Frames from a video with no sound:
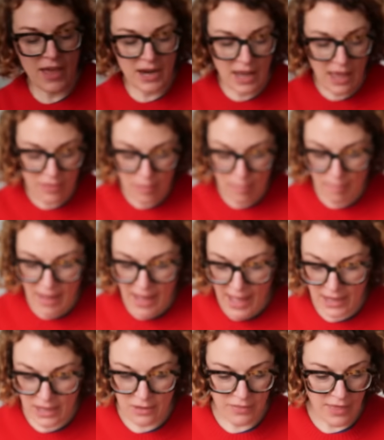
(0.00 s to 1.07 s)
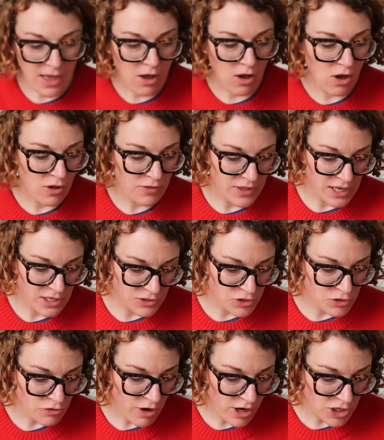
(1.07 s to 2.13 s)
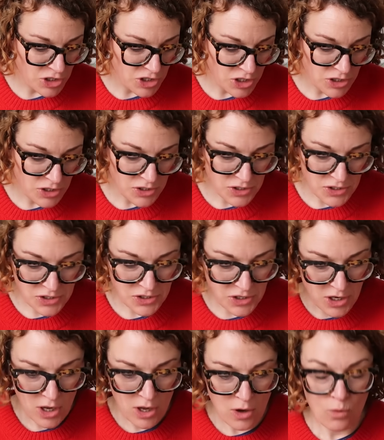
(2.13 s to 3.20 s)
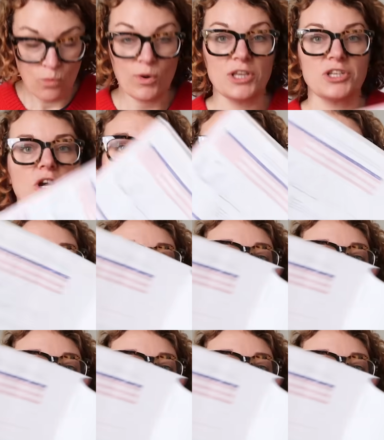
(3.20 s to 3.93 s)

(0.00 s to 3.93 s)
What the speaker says: then at the back, there are the instructions, which are